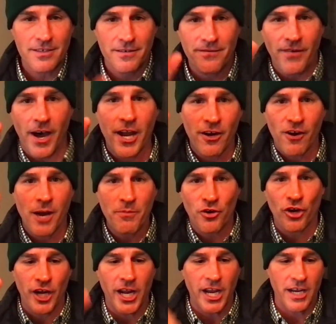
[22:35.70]
Fire up
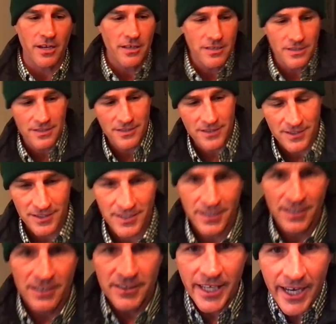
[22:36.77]
Green.
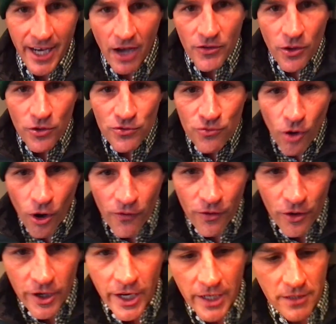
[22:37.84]
Take out those
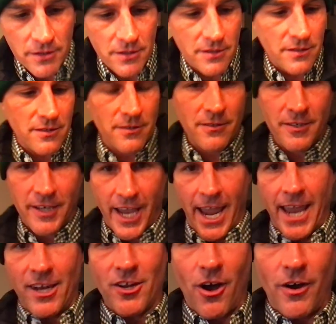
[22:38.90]
Wolverines.
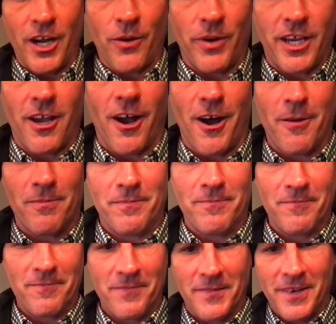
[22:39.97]
8-0, here we come.
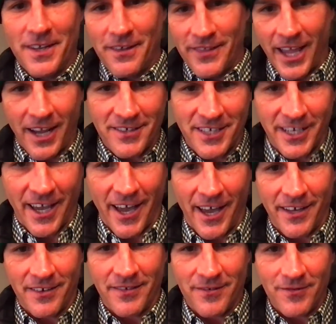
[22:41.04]
Thanks again.